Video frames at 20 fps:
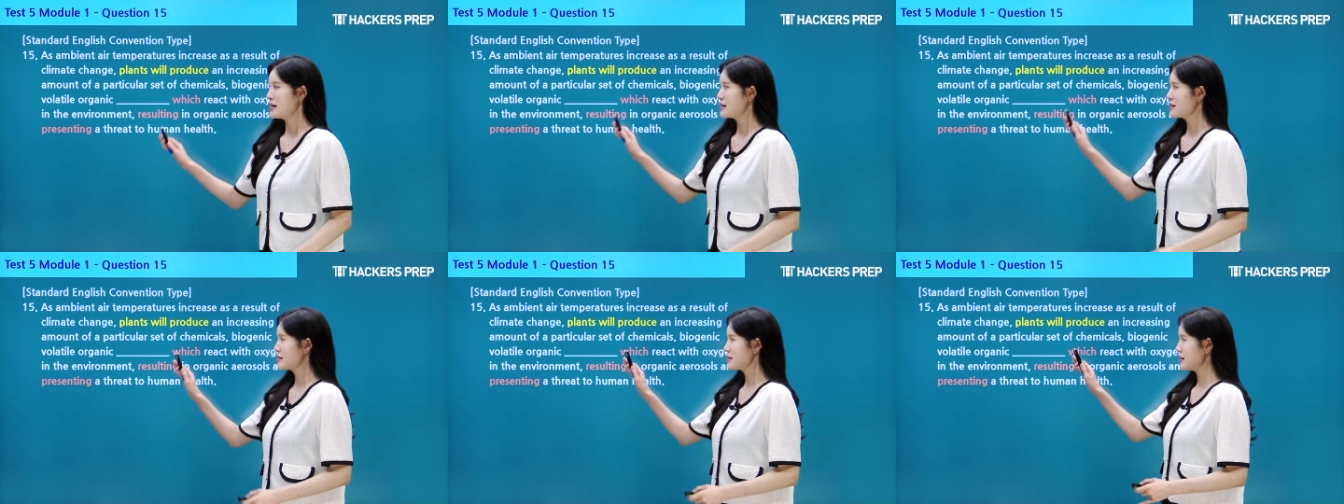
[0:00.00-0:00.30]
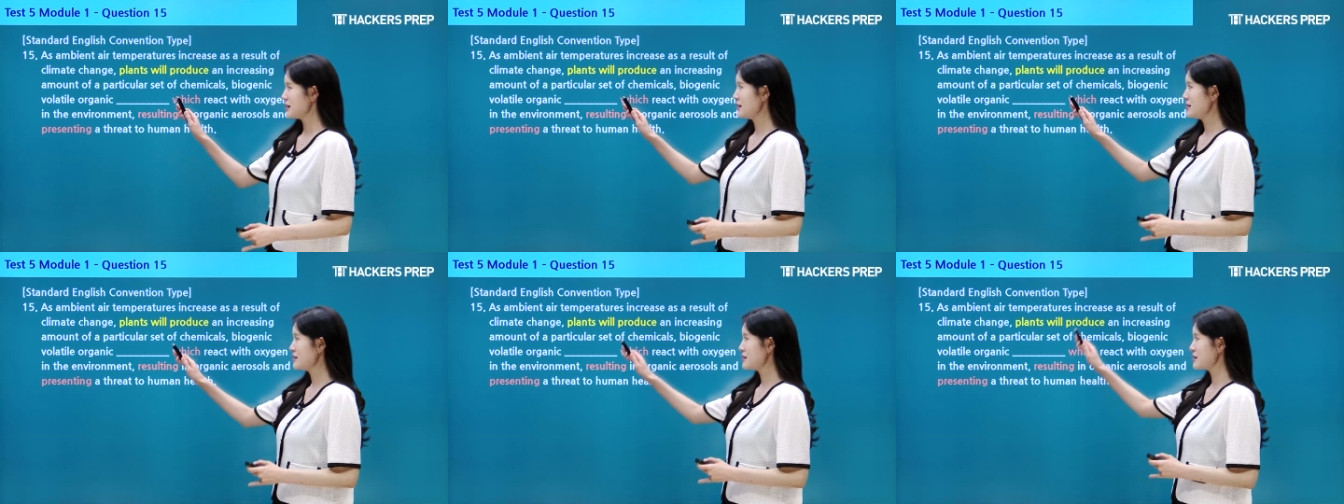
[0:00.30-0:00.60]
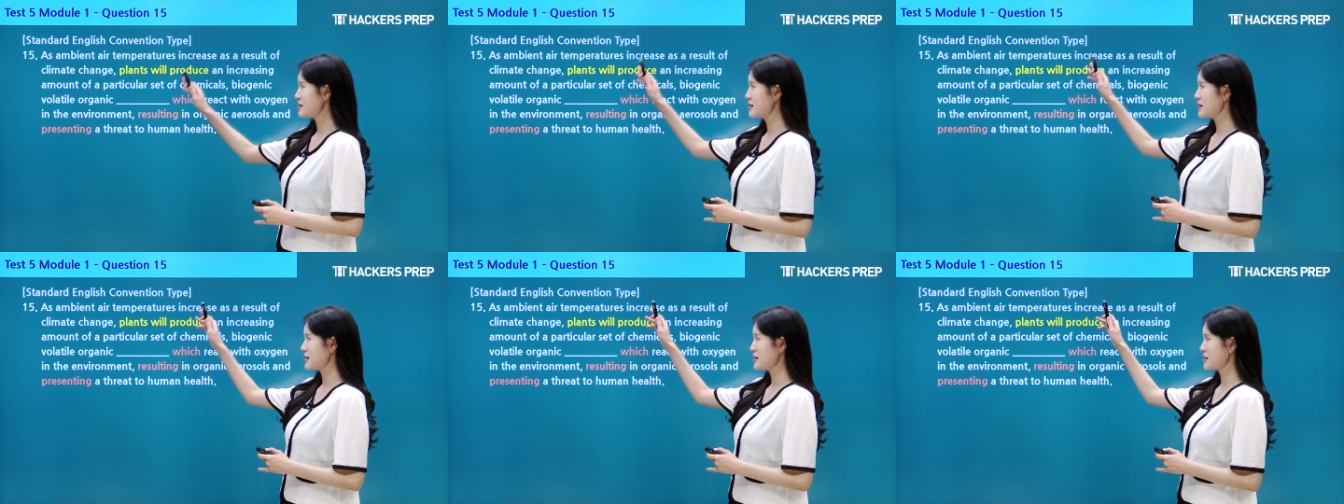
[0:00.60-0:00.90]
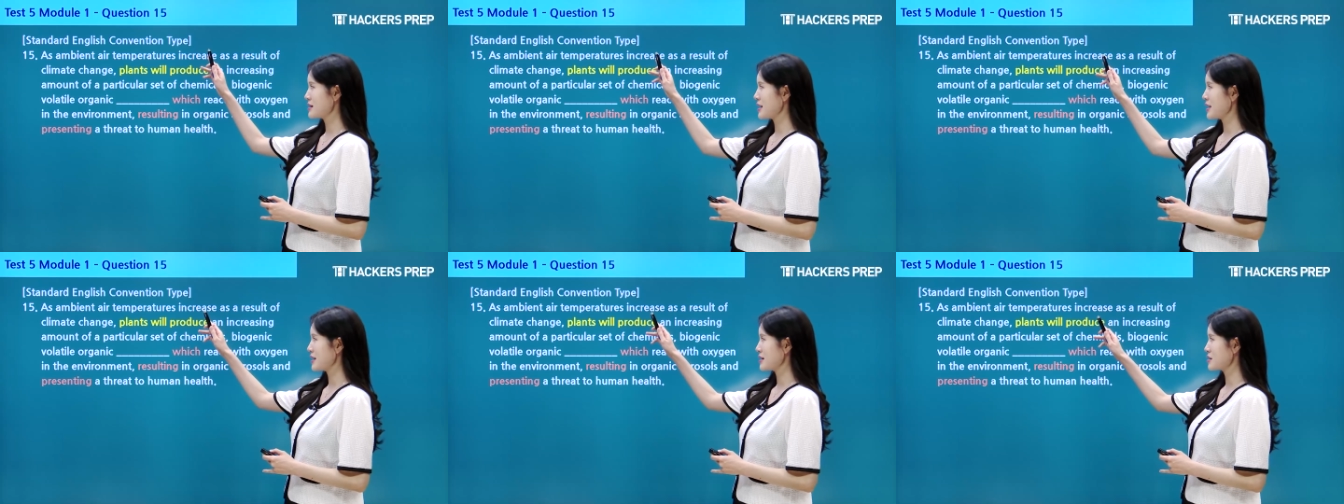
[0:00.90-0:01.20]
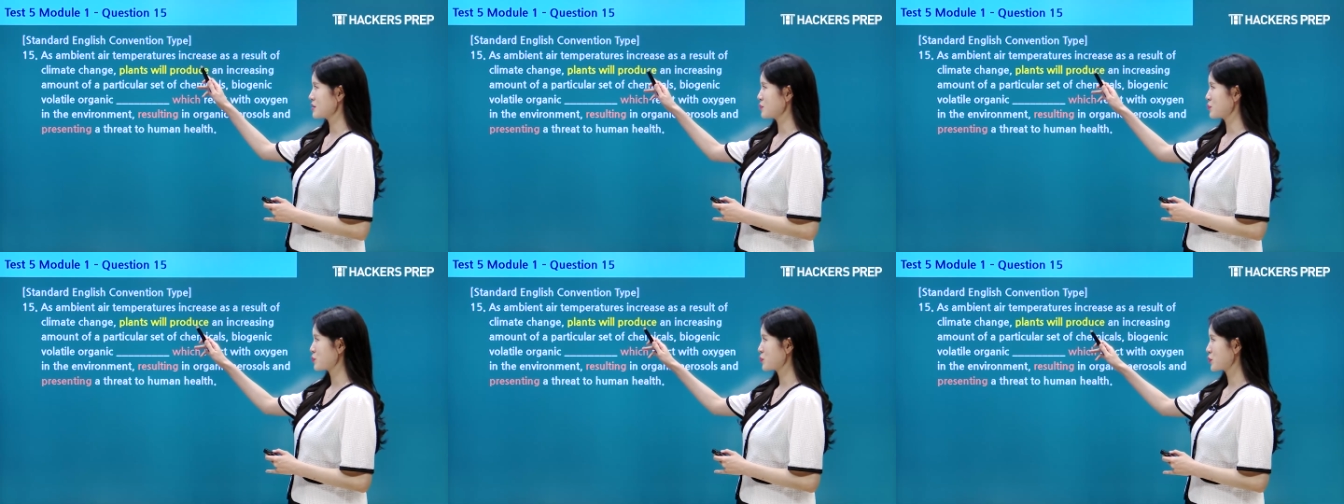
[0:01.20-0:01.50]
Since this has
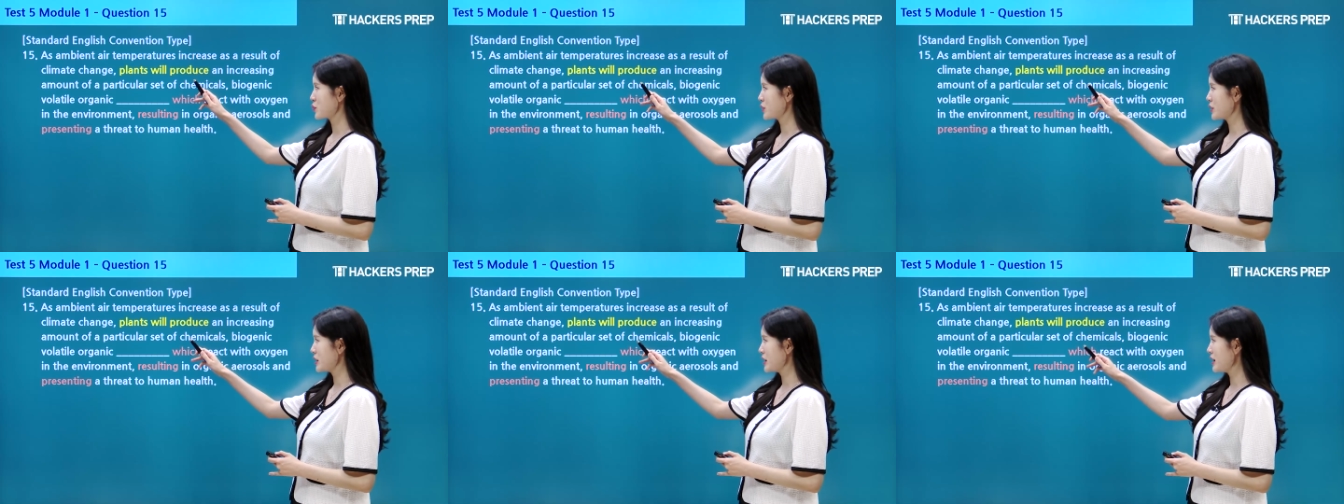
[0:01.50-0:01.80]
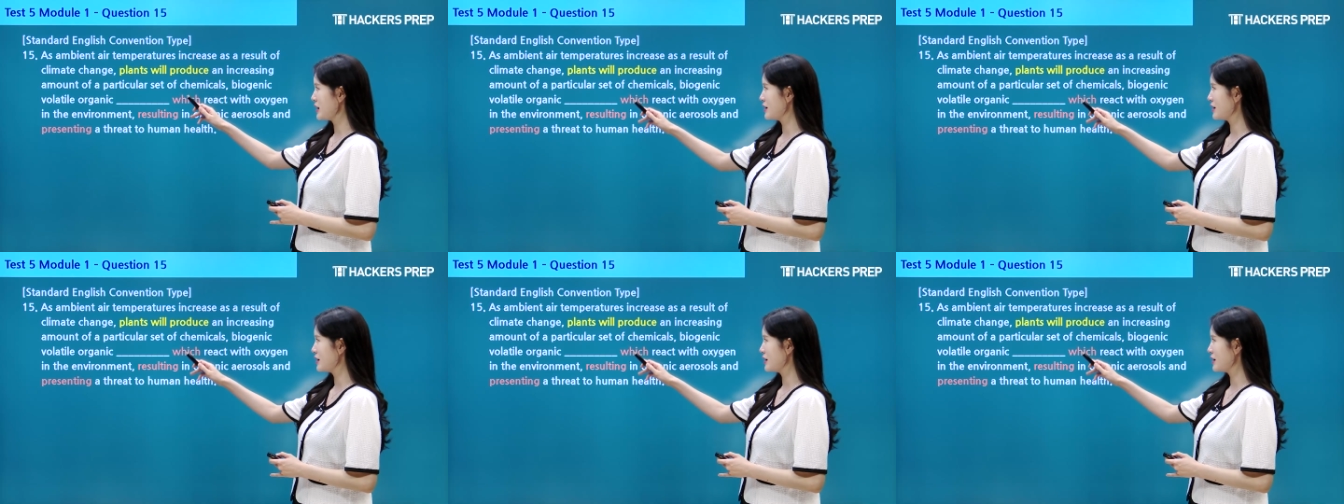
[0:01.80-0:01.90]
a pretty